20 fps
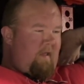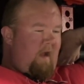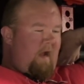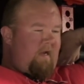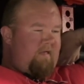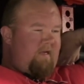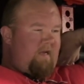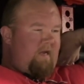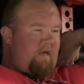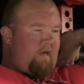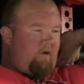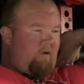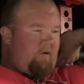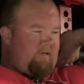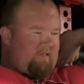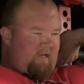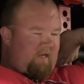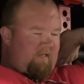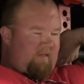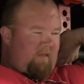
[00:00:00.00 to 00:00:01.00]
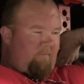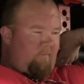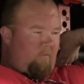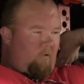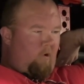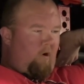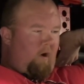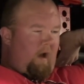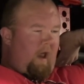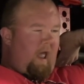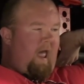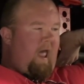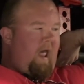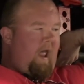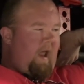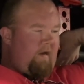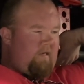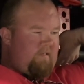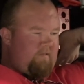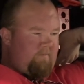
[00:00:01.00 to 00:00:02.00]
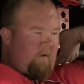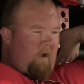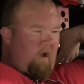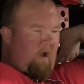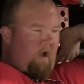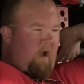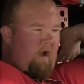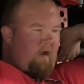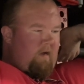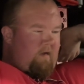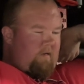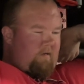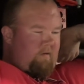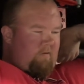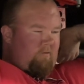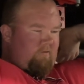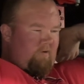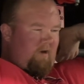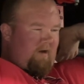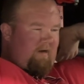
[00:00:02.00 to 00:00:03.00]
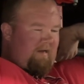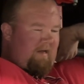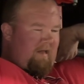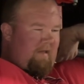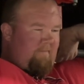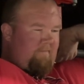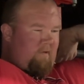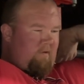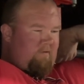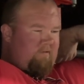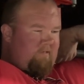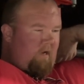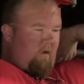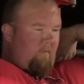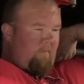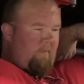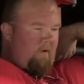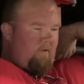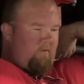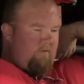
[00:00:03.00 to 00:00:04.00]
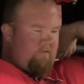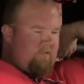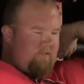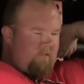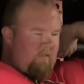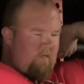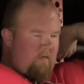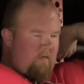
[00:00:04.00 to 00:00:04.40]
the idea here is like the bar hangs behind and you're trying to keep those elbows